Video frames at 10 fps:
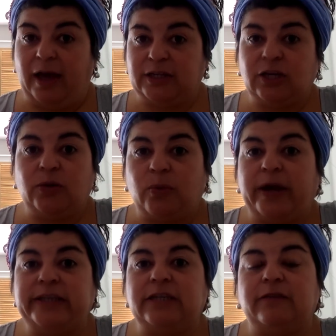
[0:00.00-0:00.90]
actually
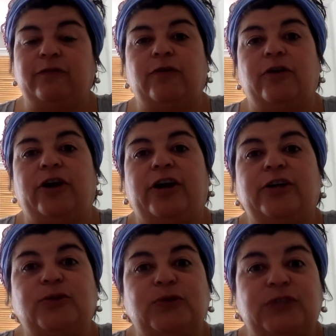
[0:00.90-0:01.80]
waiting for her
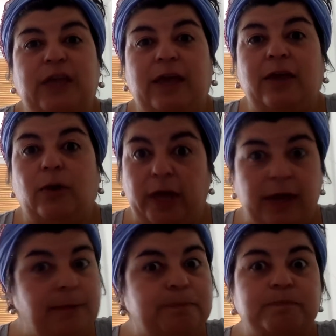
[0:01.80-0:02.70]
to say,
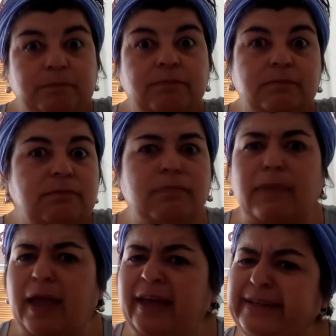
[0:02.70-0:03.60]
okay,
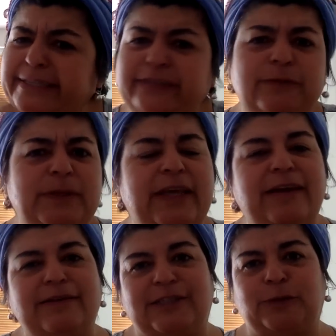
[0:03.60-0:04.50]
and give me
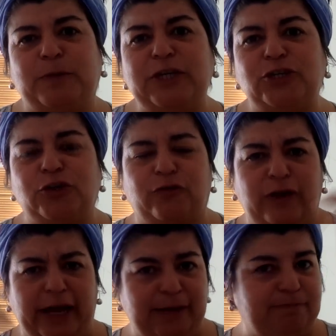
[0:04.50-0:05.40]
the speech of
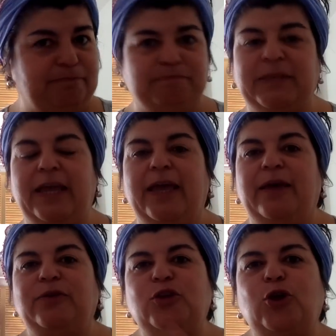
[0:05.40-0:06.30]
like,
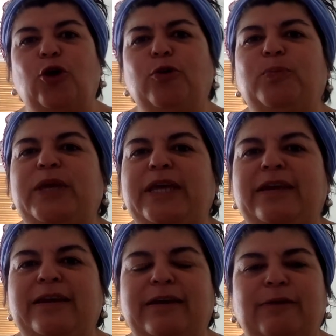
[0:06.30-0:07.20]

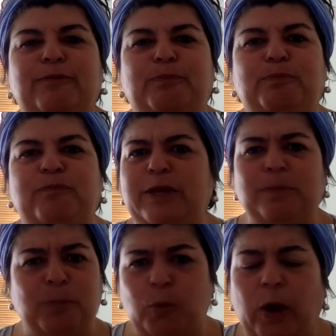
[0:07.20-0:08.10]
being
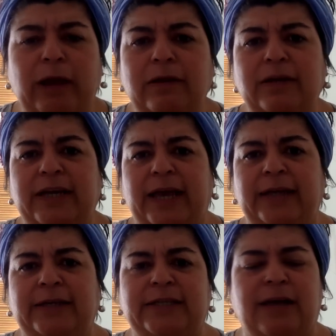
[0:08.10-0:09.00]
well
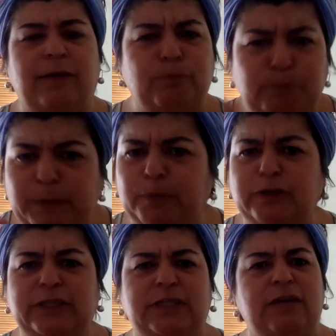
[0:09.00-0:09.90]
and be
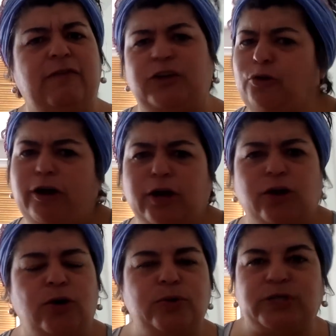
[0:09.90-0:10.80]
positive and you're a
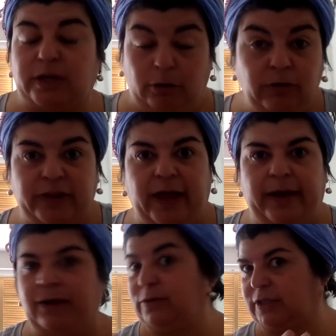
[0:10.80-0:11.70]
coach and all that.
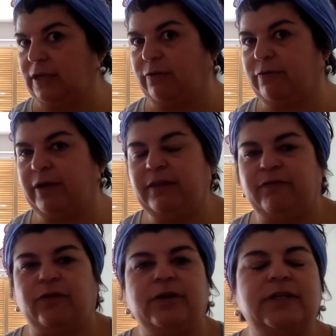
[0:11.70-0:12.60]
I was kind of ready
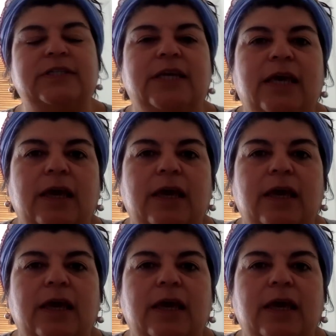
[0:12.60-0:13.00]
for it.